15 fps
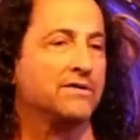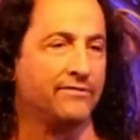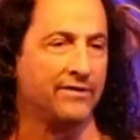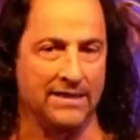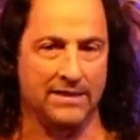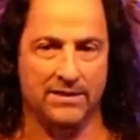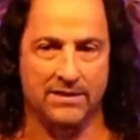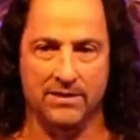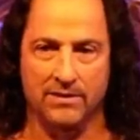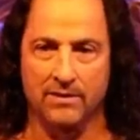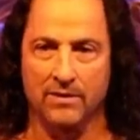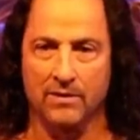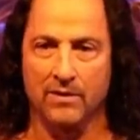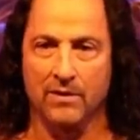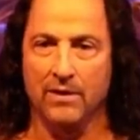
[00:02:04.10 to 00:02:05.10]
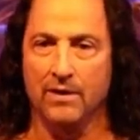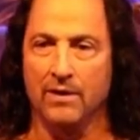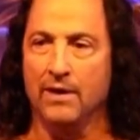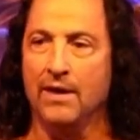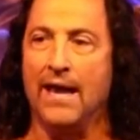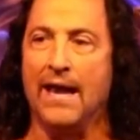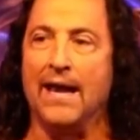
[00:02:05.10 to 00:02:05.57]
of us.
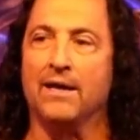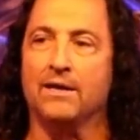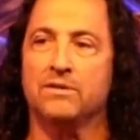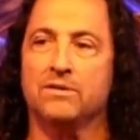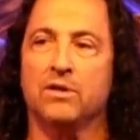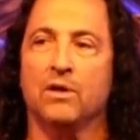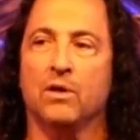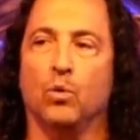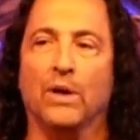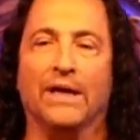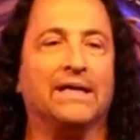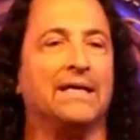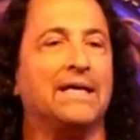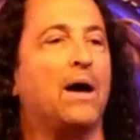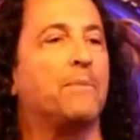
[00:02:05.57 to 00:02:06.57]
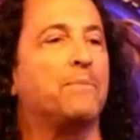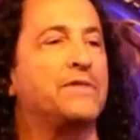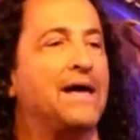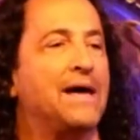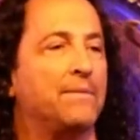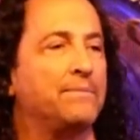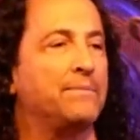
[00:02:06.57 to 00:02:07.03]
And we can help
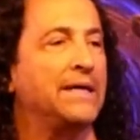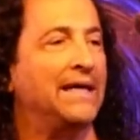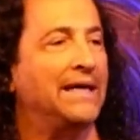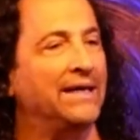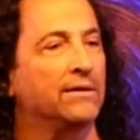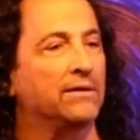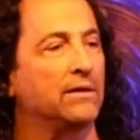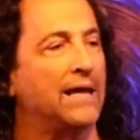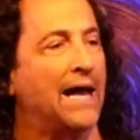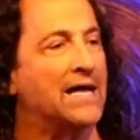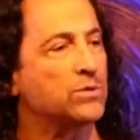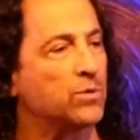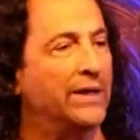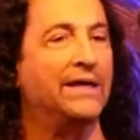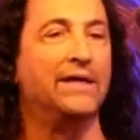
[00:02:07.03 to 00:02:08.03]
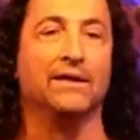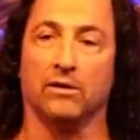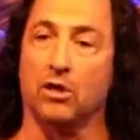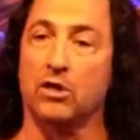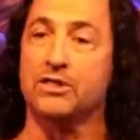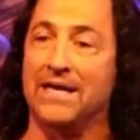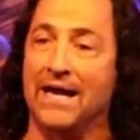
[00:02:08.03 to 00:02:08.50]
them heal as we heal
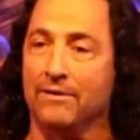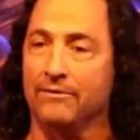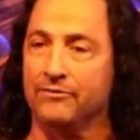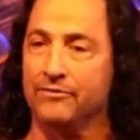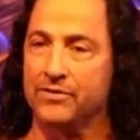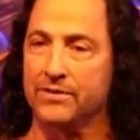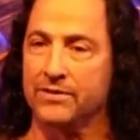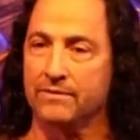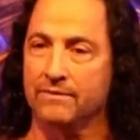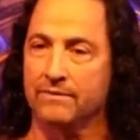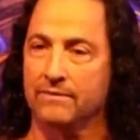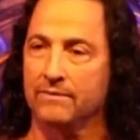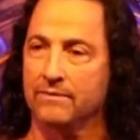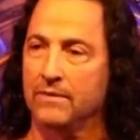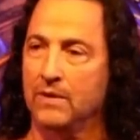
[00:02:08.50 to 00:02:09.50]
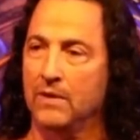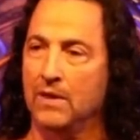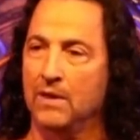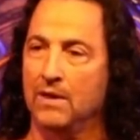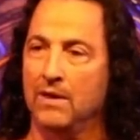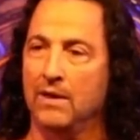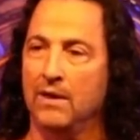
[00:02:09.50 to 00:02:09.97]
ourselves.
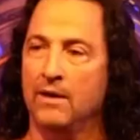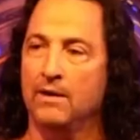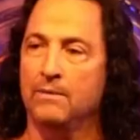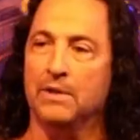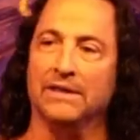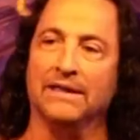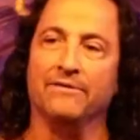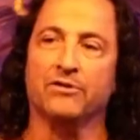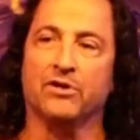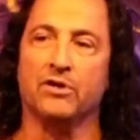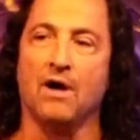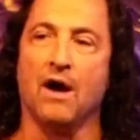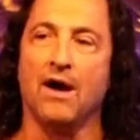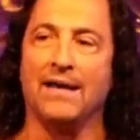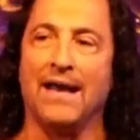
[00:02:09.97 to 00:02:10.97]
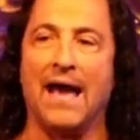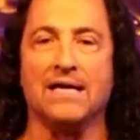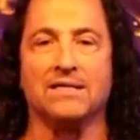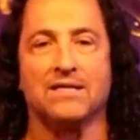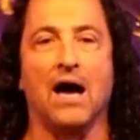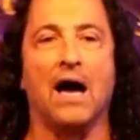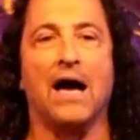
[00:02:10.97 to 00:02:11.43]
Believe it or not,
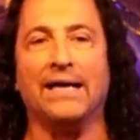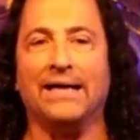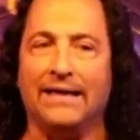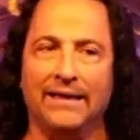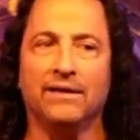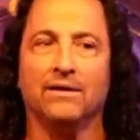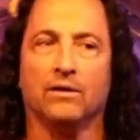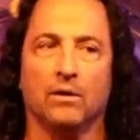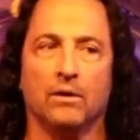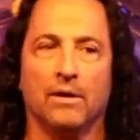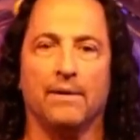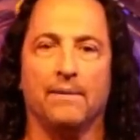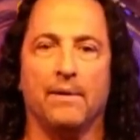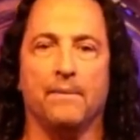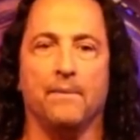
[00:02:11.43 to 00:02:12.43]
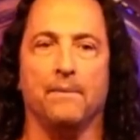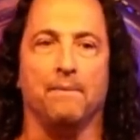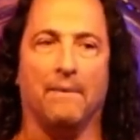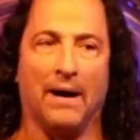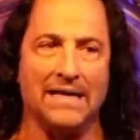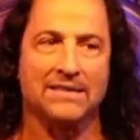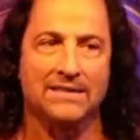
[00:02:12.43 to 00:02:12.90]
as I heal
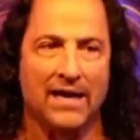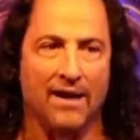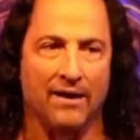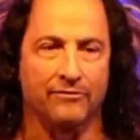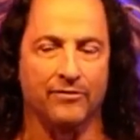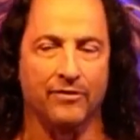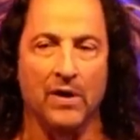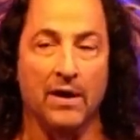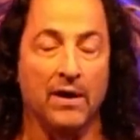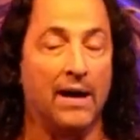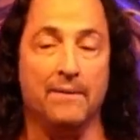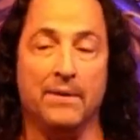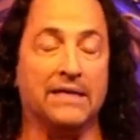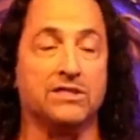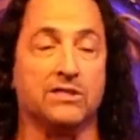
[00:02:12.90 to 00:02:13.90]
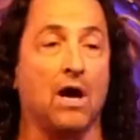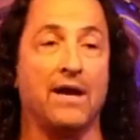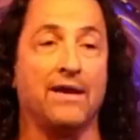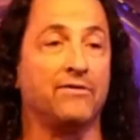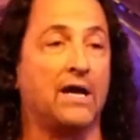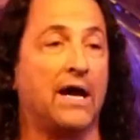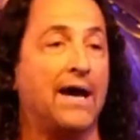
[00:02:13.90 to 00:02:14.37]
myself, it's not
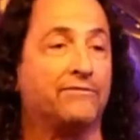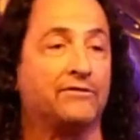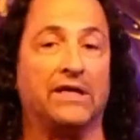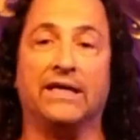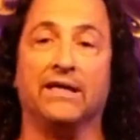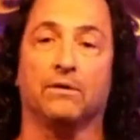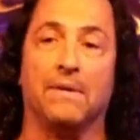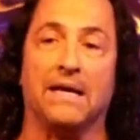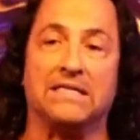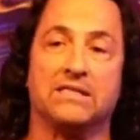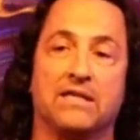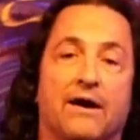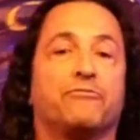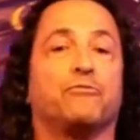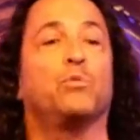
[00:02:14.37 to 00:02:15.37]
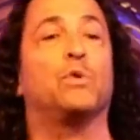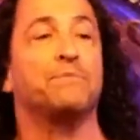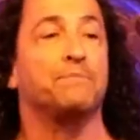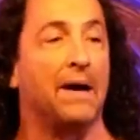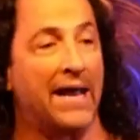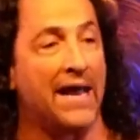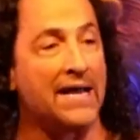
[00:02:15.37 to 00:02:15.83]
even I have to heal my stuff with
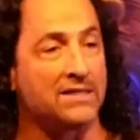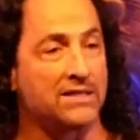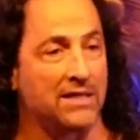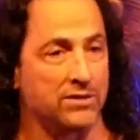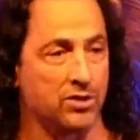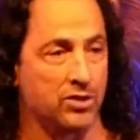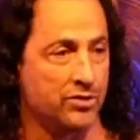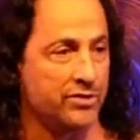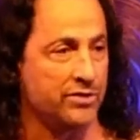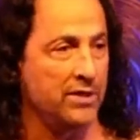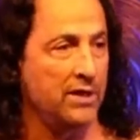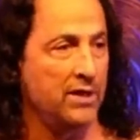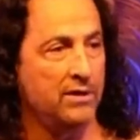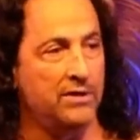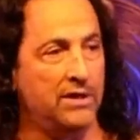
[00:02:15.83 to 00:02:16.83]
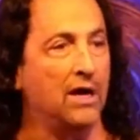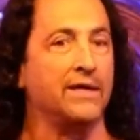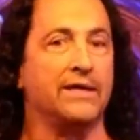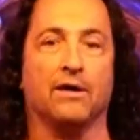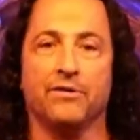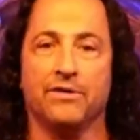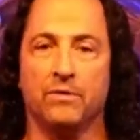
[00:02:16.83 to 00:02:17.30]
my ancestors, the
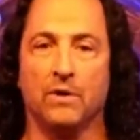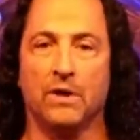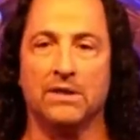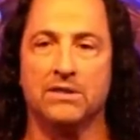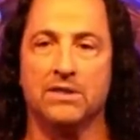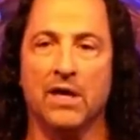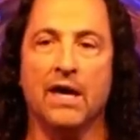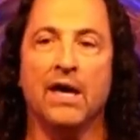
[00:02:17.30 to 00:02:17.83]
unhealthy ones.